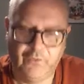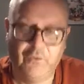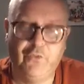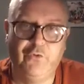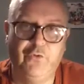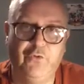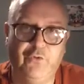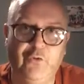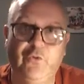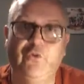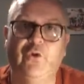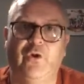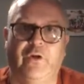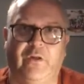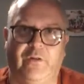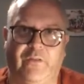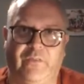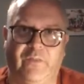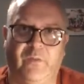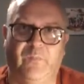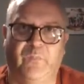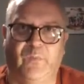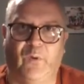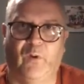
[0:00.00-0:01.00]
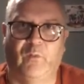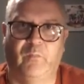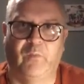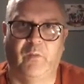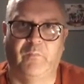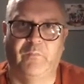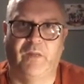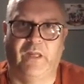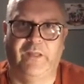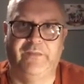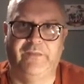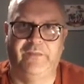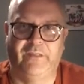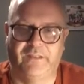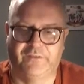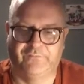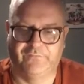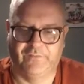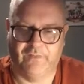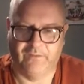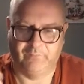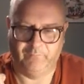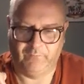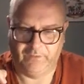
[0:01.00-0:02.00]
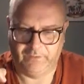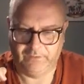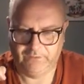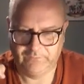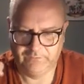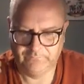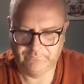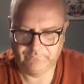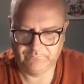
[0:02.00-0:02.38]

You're the problem in this family.